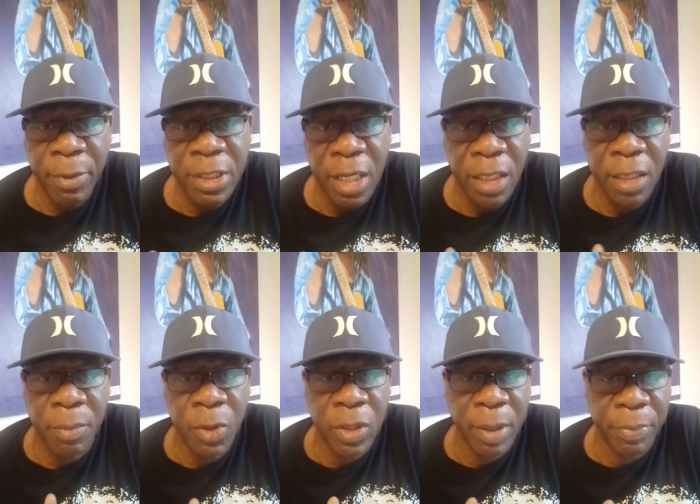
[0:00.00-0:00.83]
be talking
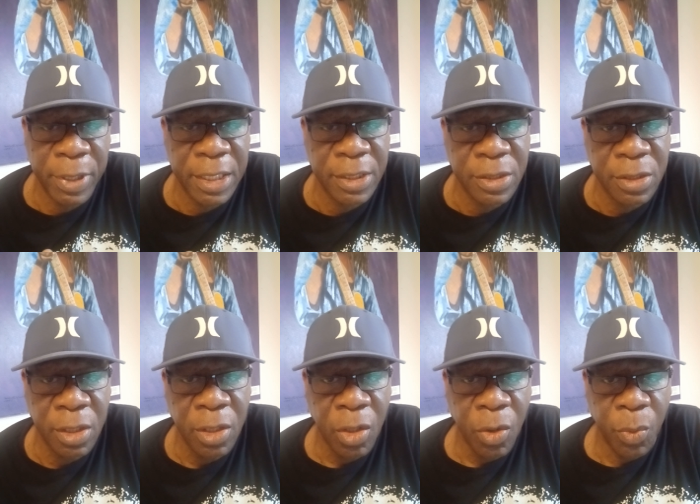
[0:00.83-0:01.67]
about a place
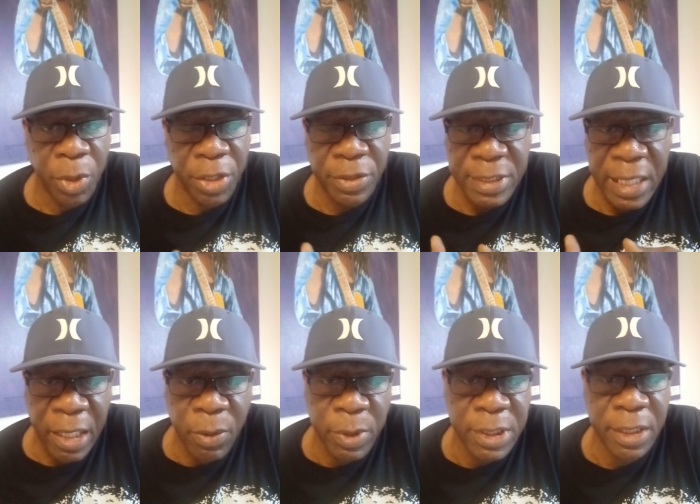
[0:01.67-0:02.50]
where there's
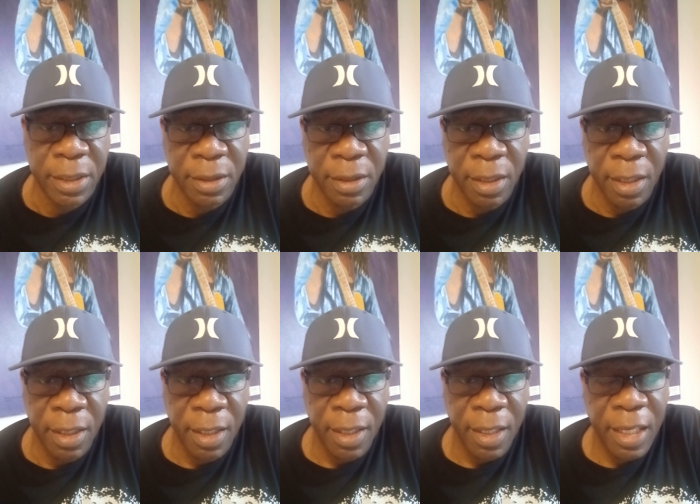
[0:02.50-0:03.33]
equity
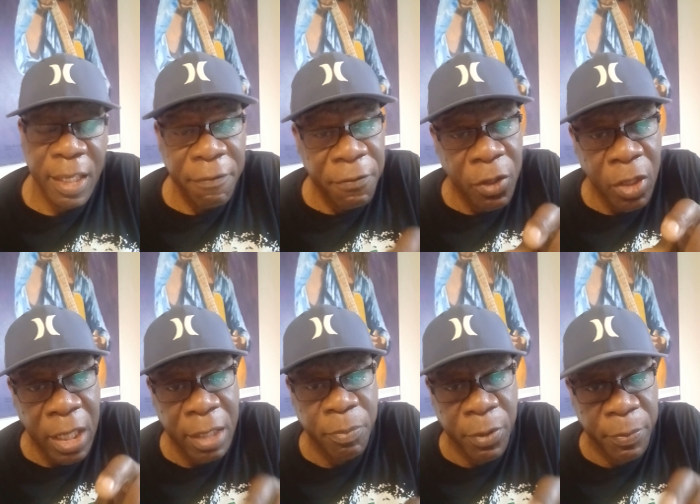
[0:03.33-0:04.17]
if you're
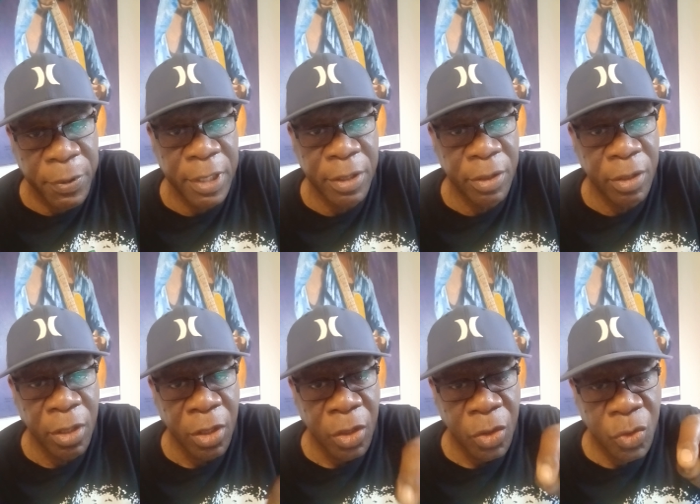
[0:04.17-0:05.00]
not prepared
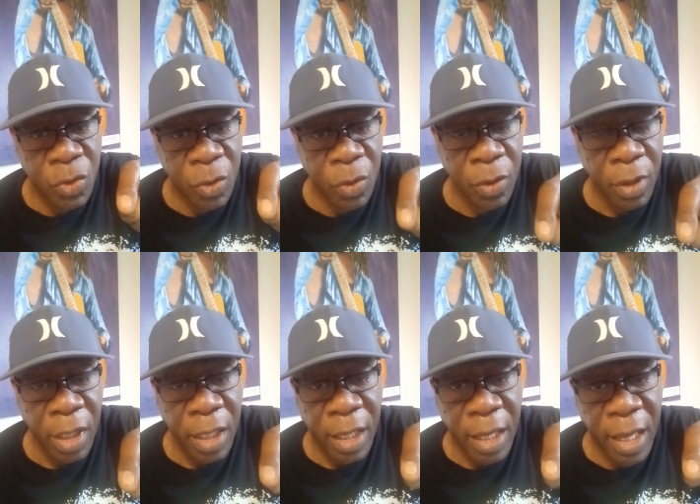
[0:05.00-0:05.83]
to
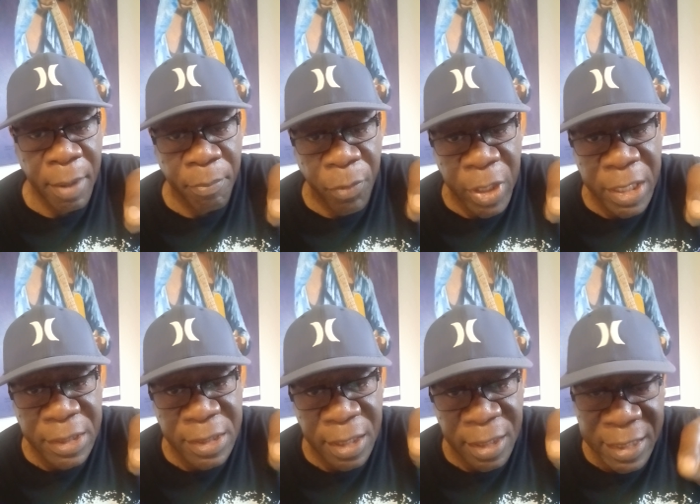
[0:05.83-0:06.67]

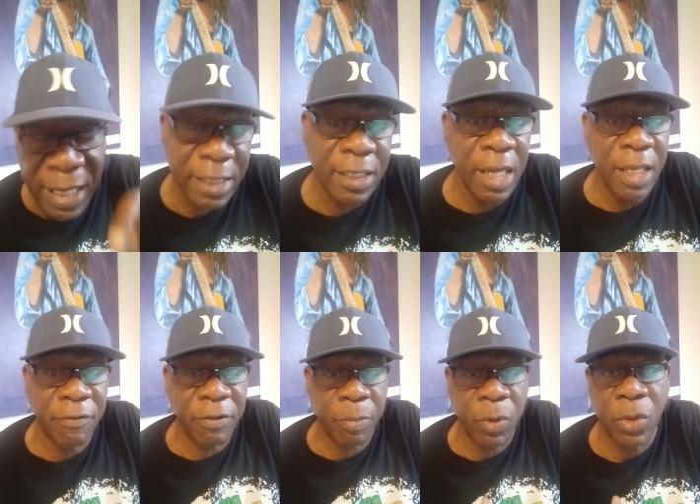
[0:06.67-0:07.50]
embrace that kind
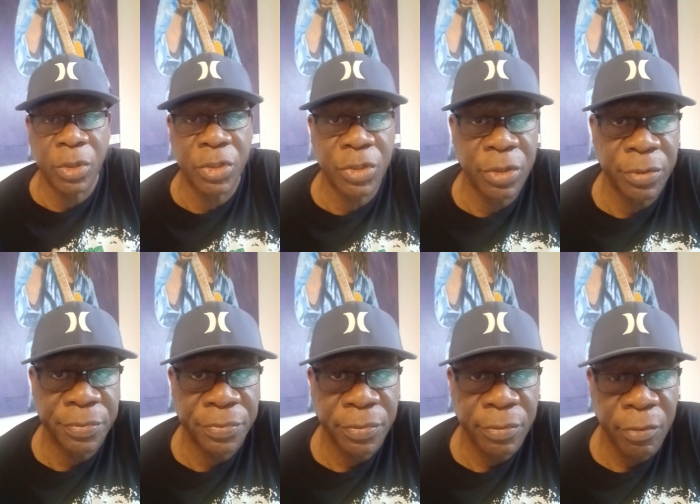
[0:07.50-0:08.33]
of approach,
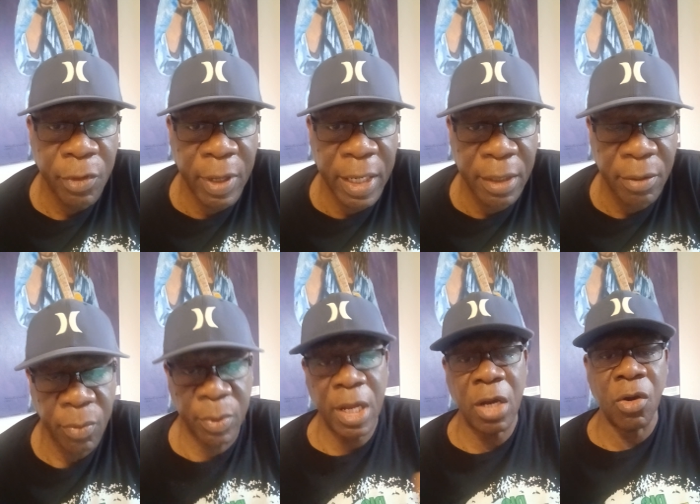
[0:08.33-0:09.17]
right?
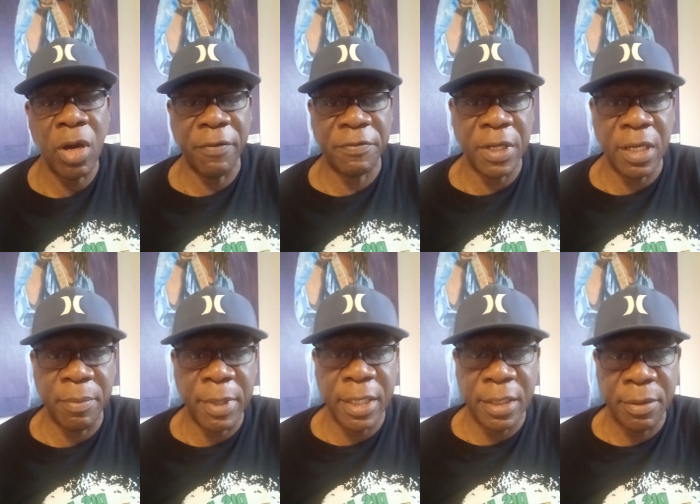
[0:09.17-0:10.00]
We're not go after
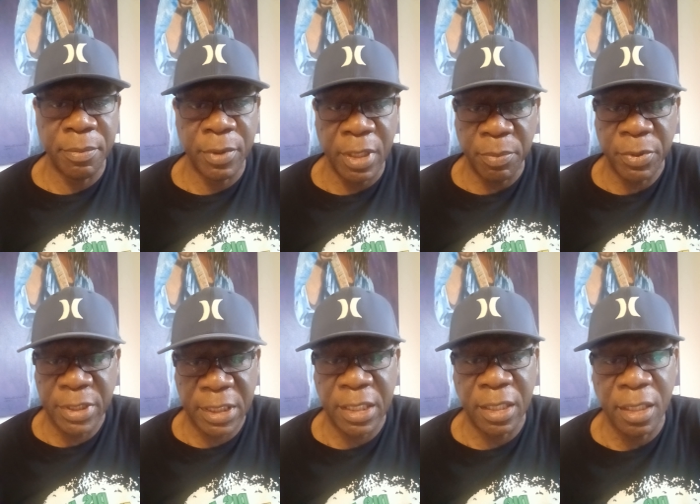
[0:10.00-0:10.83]
anybody in
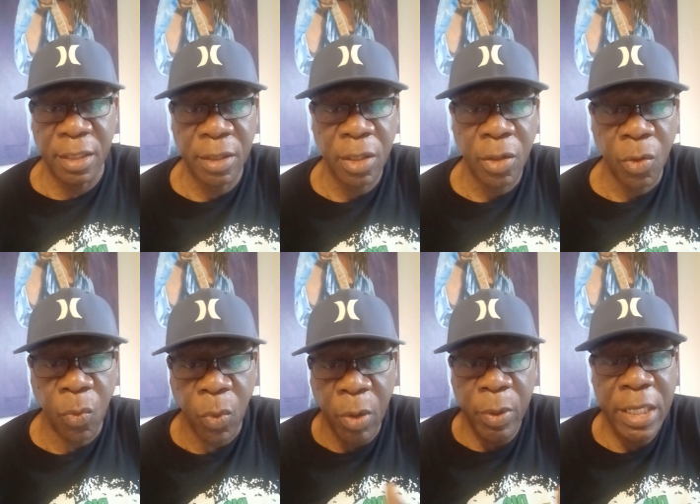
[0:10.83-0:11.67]
particular.
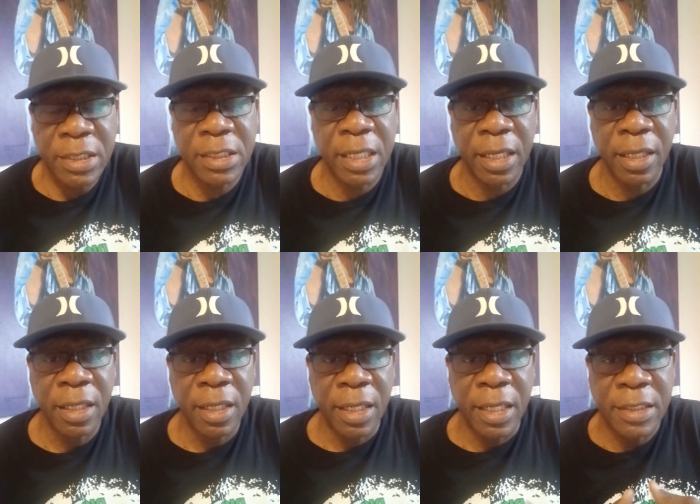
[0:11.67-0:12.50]
What we say
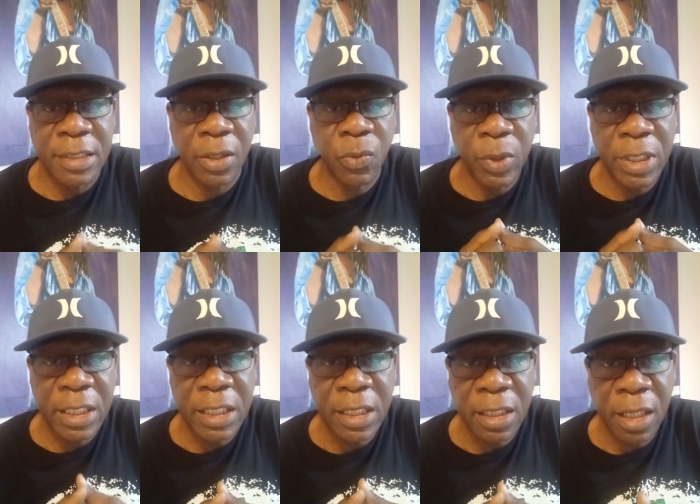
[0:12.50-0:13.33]
is that we
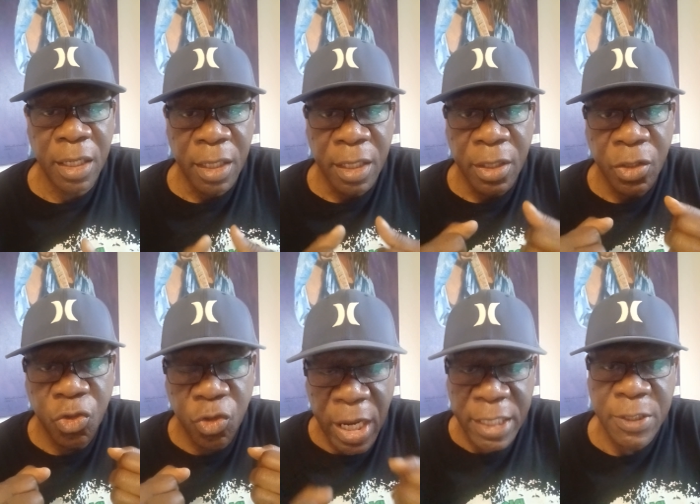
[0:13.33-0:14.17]
need
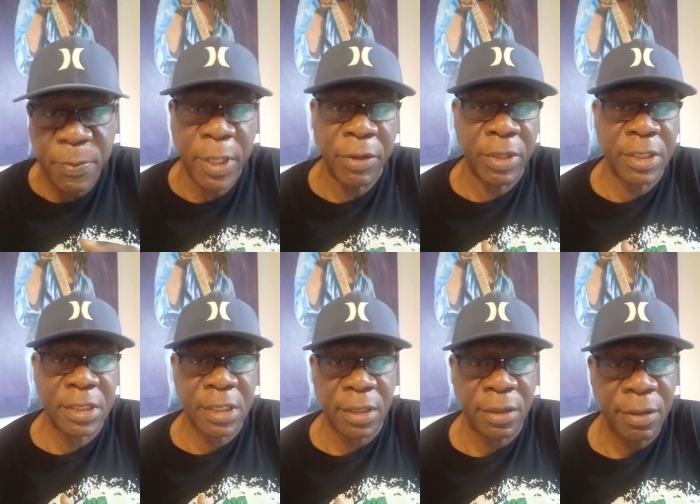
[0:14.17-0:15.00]
transparency,